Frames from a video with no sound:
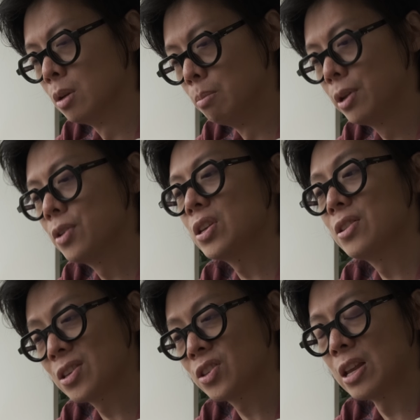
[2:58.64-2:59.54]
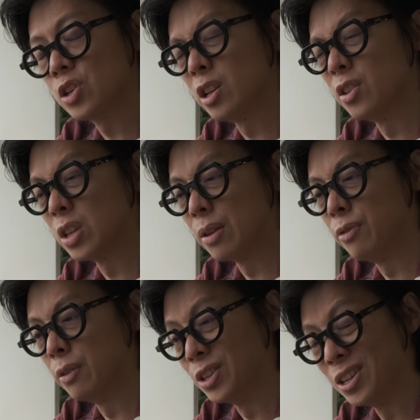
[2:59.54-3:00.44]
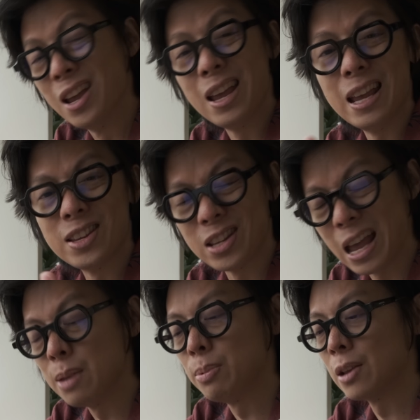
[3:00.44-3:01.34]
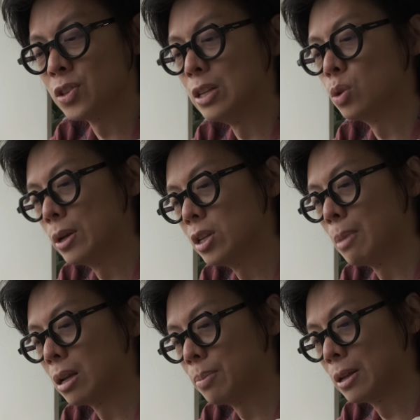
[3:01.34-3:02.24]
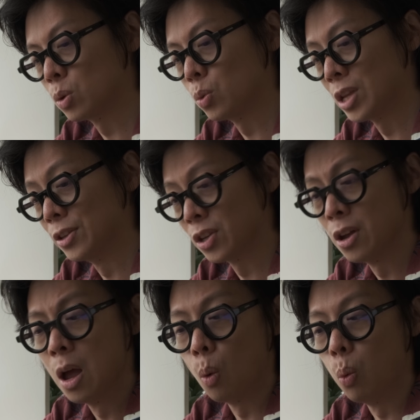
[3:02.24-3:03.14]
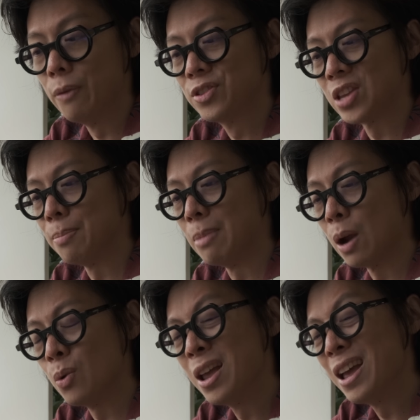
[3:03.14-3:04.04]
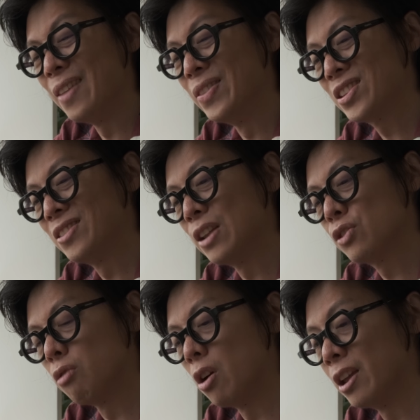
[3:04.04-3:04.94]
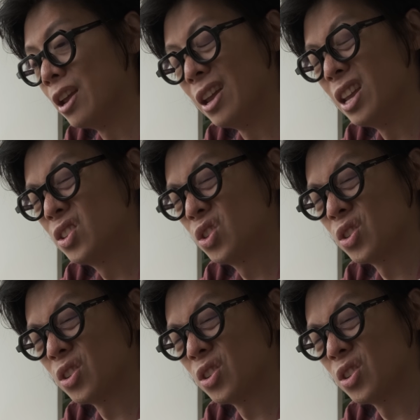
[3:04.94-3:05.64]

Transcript: Because it is essentially a Z50, it is an APS-C 20 megapixel sensor with a Z mount, and this lens right here is just